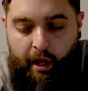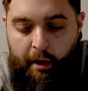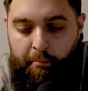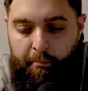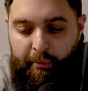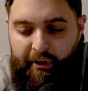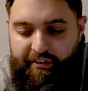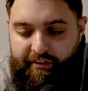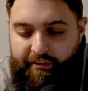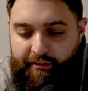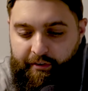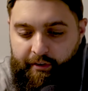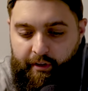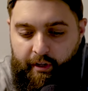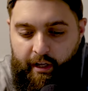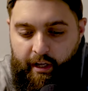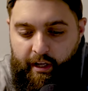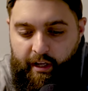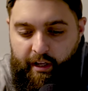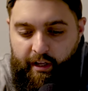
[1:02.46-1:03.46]
But
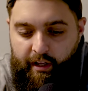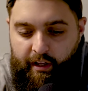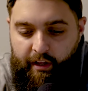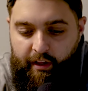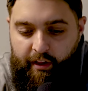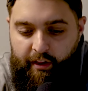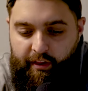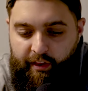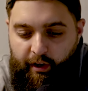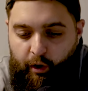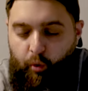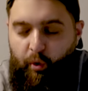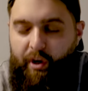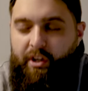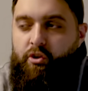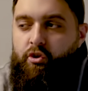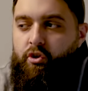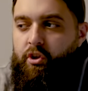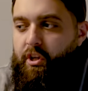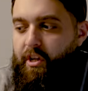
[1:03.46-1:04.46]
the
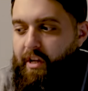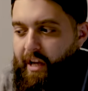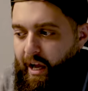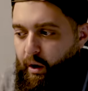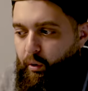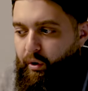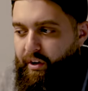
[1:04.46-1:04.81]
question now